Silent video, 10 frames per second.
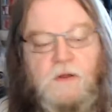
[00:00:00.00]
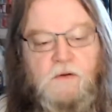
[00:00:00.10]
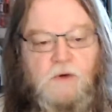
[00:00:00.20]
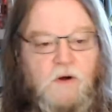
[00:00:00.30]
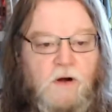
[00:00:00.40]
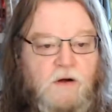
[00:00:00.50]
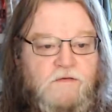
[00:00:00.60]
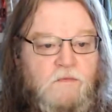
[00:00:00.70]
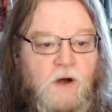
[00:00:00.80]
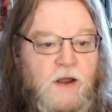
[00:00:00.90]
Regardless
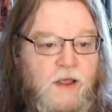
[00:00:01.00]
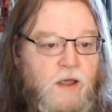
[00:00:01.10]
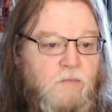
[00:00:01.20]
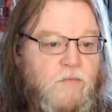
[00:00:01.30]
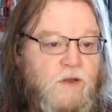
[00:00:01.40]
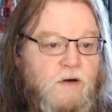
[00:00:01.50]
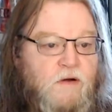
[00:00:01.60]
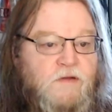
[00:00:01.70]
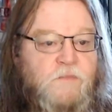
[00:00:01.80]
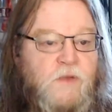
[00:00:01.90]
of where I am, it
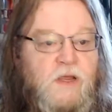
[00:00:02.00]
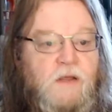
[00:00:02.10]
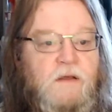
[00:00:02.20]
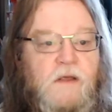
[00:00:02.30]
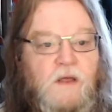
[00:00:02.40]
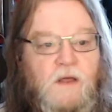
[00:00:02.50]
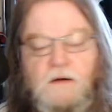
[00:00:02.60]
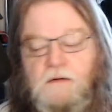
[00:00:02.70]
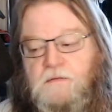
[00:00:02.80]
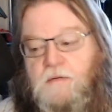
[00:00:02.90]
haunts me,
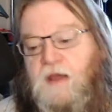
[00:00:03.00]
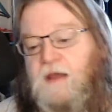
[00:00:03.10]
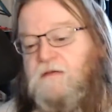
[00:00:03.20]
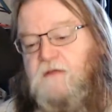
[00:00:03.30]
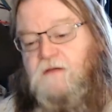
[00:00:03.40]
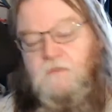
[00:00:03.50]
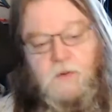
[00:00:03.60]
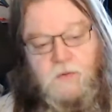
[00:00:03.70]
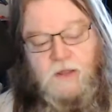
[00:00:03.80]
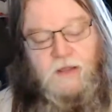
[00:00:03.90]
and I guess that's the way we like